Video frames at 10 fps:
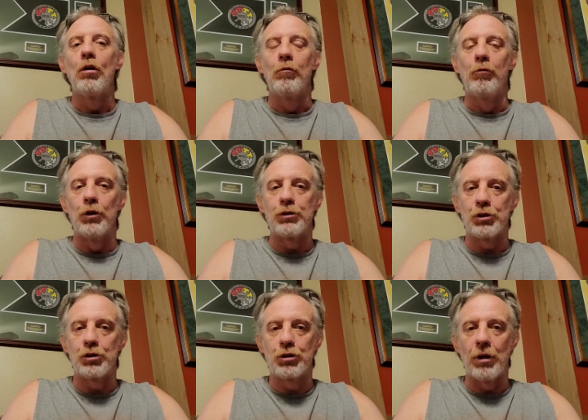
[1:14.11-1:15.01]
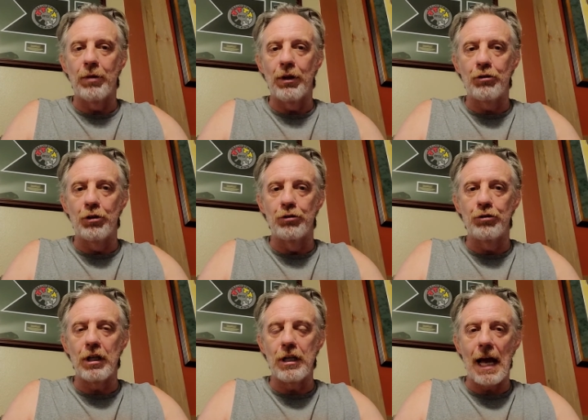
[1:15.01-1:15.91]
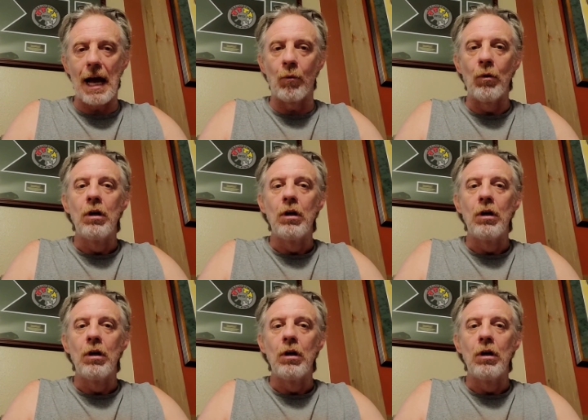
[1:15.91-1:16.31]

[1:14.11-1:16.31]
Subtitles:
versus something that you're seeing now.